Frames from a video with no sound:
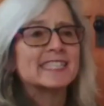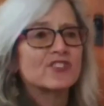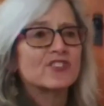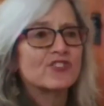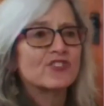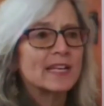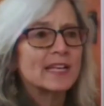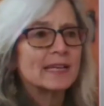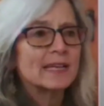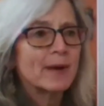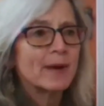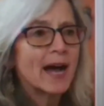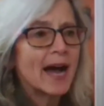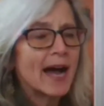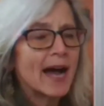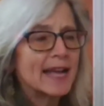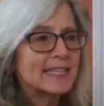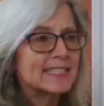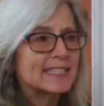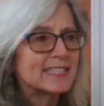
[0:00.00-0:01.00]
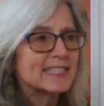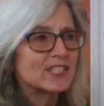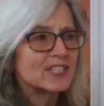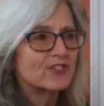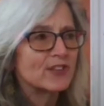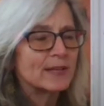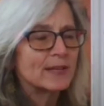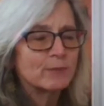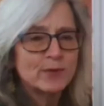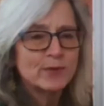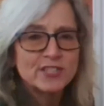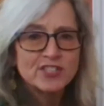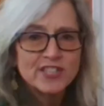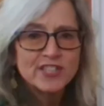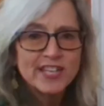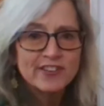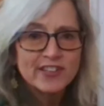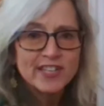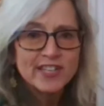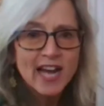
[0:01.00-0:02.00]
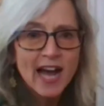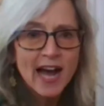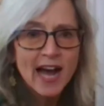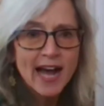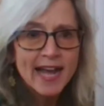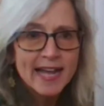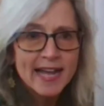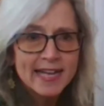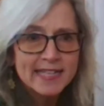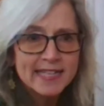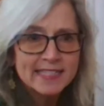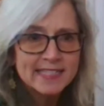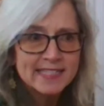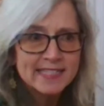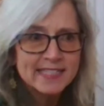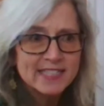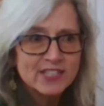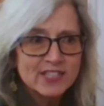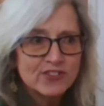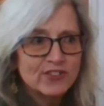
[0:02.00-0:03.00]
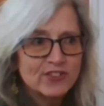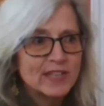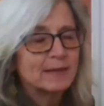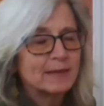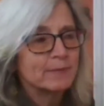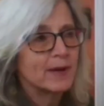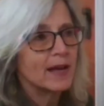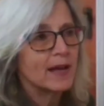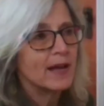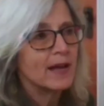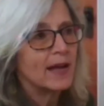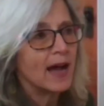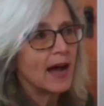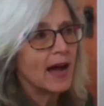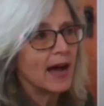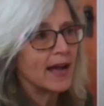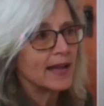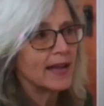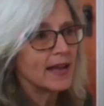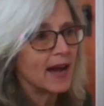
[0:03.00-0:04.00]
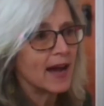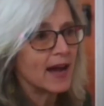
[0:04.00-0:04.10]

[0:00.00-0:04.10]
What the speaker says: cream? Ice cream. What do you hear in ice cream? I.